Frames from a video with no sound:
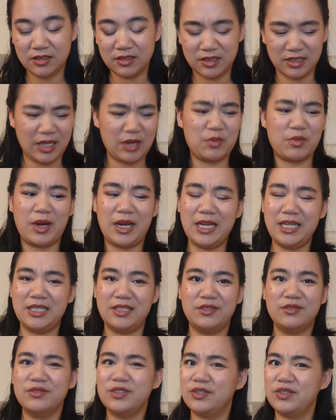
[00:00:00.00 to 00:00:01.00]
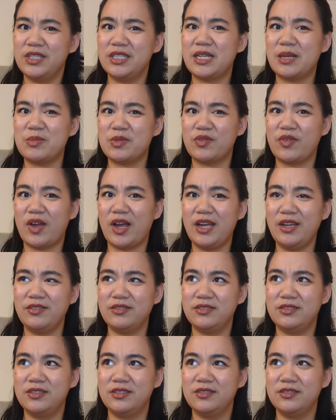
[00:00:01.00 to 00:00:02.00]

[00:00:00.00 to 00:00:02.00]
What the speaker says: Is that right? 15 times 5?